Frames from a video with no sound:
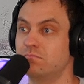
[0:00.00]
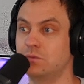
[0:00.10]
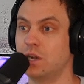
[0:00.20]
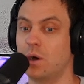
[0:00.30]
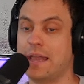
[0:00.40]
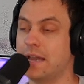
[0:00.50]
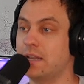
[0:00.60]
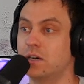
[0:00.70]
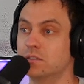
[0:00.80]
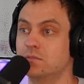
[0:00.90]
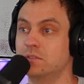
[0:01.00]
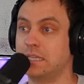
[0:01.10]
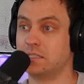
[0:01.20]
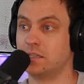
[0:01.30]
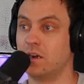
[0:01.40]
you know a handheld
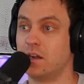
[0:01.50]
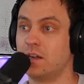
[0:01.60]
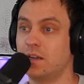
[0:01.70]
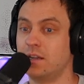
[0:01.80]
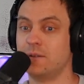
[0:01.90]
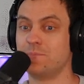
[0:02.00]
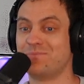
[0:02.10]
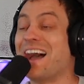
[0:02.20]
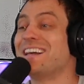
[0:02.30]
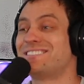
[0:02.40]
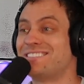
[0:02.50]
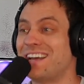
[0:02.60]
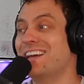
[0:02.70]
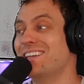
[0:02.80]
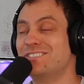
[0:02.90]
DSLR. That's
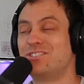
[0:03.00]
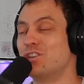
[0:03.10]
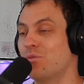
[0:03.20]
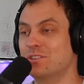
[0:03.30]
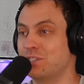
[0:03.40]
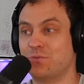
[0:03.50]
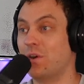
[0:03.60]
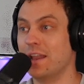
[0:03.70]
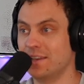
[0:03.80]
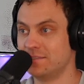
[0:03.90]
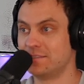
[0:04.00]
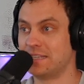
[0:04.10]
uh, so just fun.